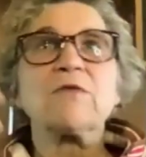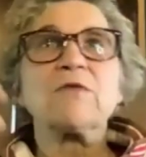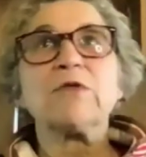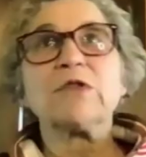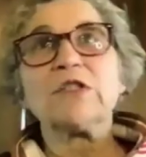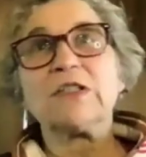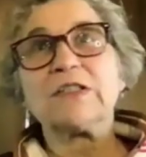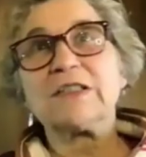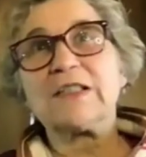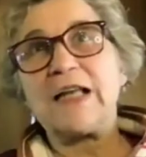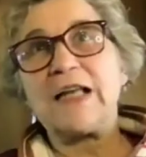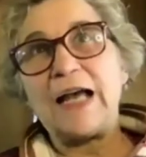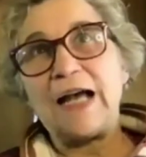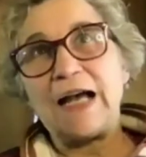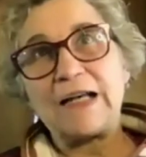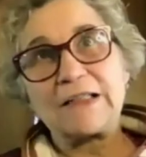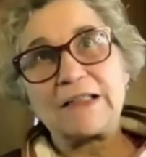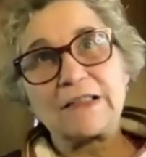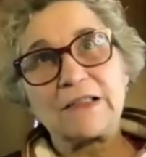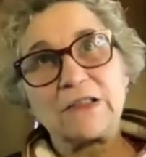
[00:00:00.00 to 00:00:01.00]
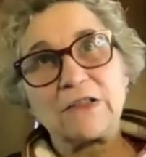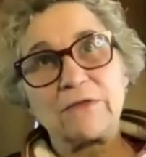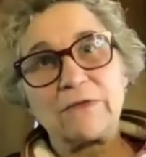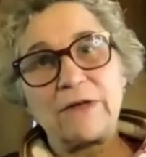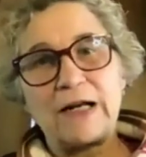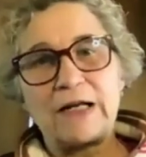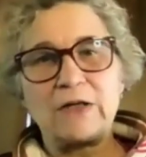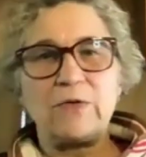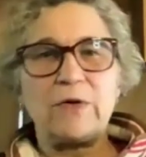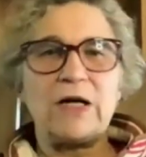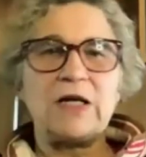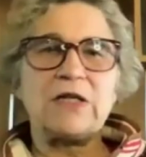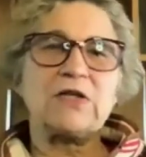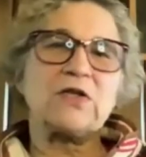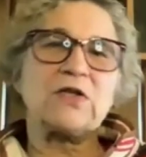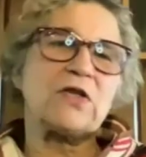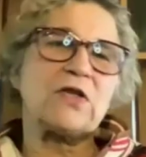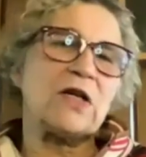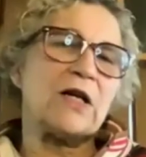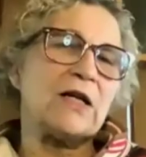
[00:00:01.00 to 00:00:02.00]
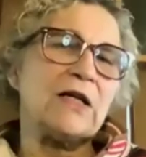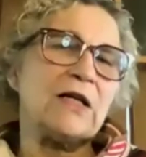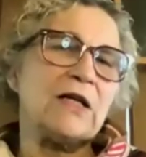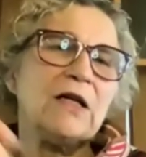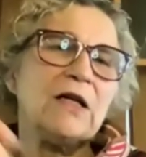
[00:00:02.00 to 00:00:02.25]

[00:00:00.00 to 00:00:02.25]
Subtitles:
which is to ask a direct question,